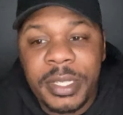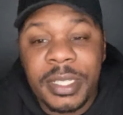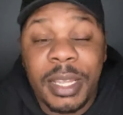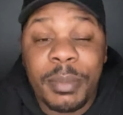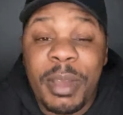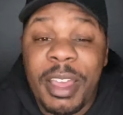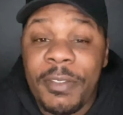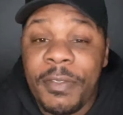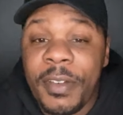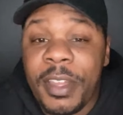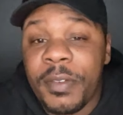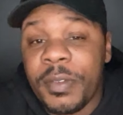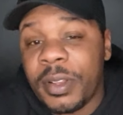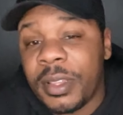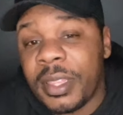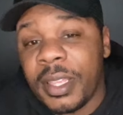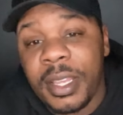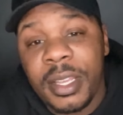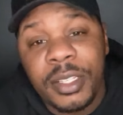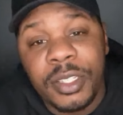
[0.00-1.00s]
Like, my favorite
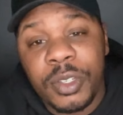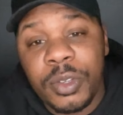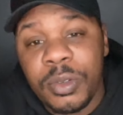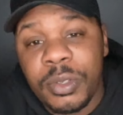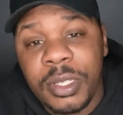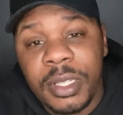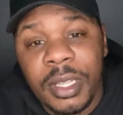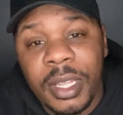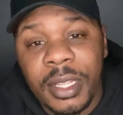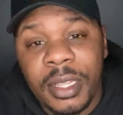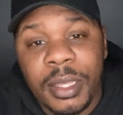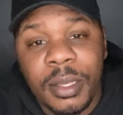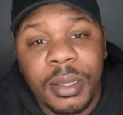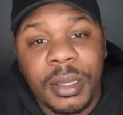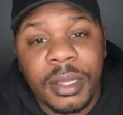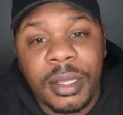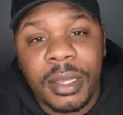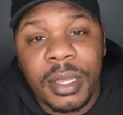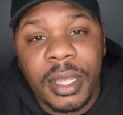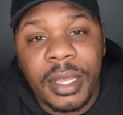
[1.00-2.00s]
thing is usually like
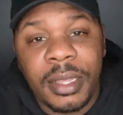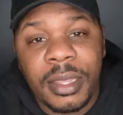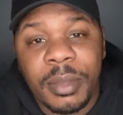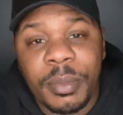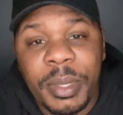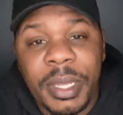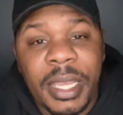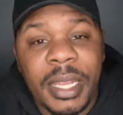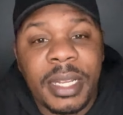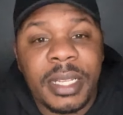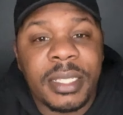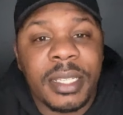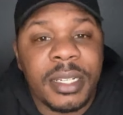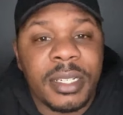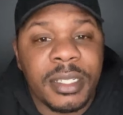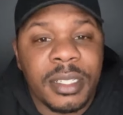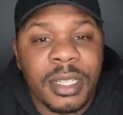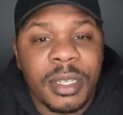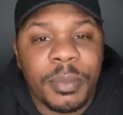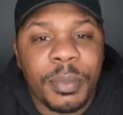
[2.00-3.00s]
the beginning
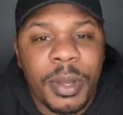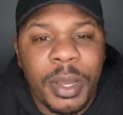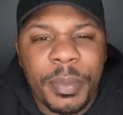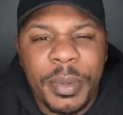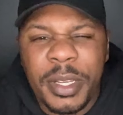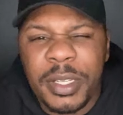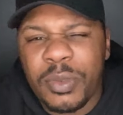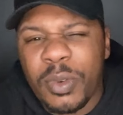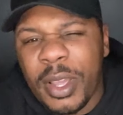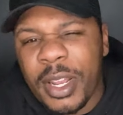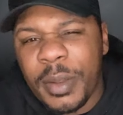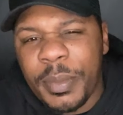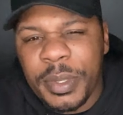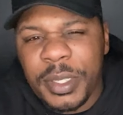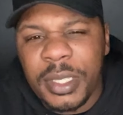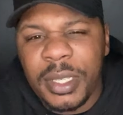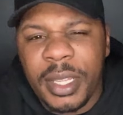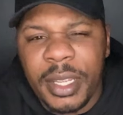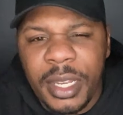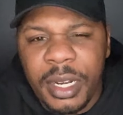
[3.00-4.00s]
stages of the puppies, right up
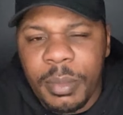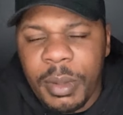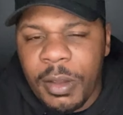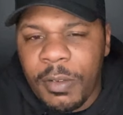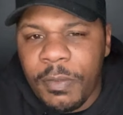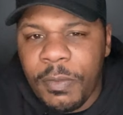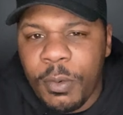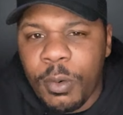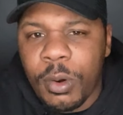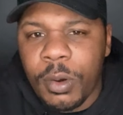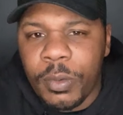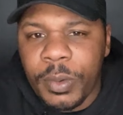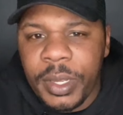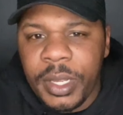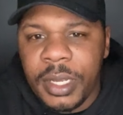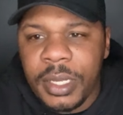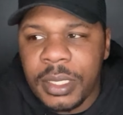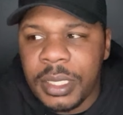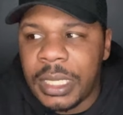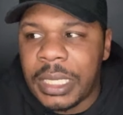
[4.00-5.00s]
until they get about 4
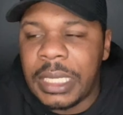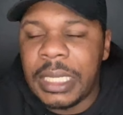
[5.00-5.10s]
weeks.